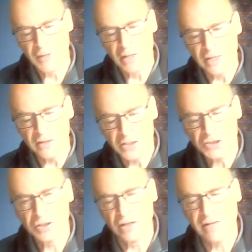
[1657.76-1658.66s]

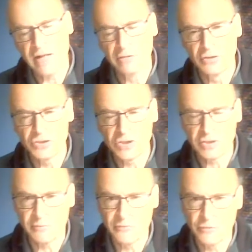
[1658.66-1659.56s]
initially, that
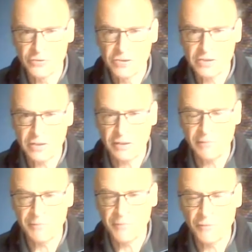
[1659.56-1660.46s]
criticism, of course,
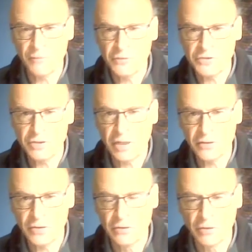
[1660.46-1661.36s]
was
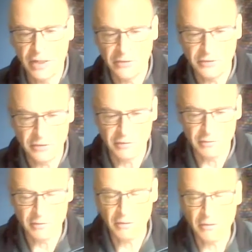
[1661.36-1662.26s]
articulated
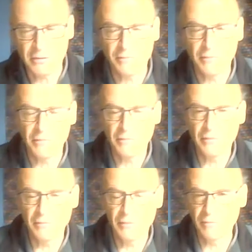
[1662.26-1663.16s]

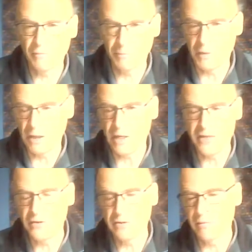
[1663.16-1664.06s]
by
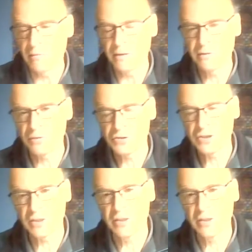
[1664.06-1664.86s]
Lenin and by Trotsky.